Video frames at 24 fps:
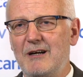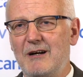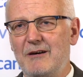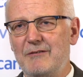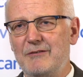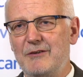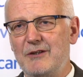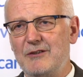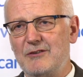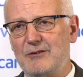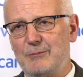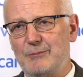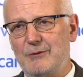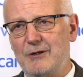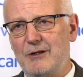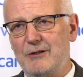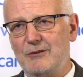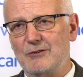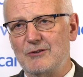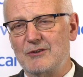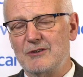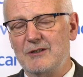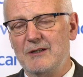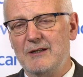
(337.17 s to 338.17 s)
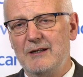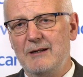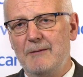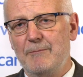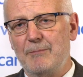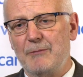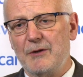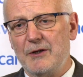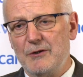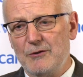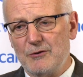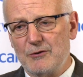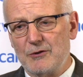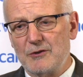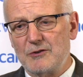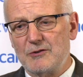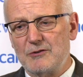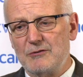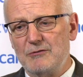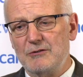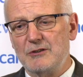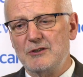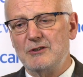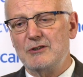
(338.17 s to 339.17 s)
of this approach in order
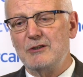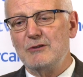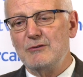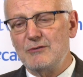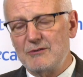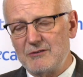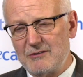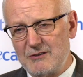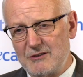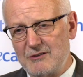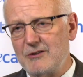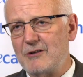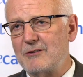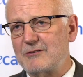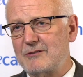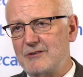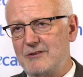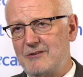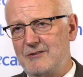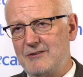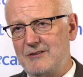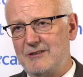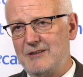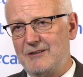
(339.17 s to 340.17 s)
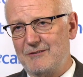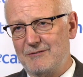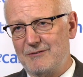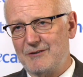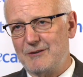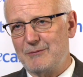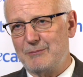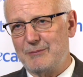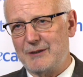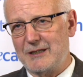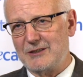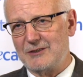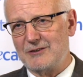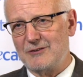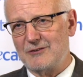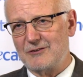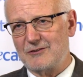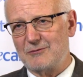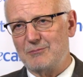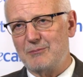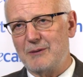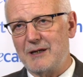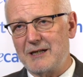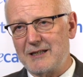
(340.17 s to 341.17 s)
to reduce the toxicity for the
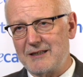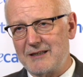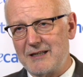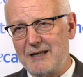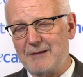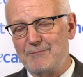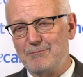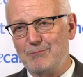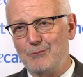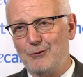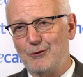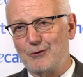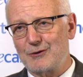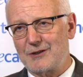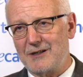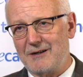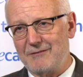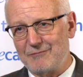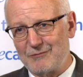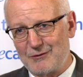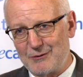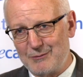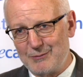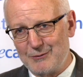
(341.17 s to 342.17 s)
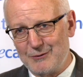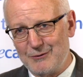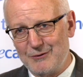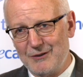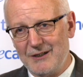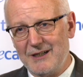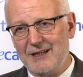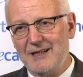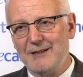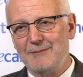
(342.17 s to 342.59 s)
patients, make them more comfortable,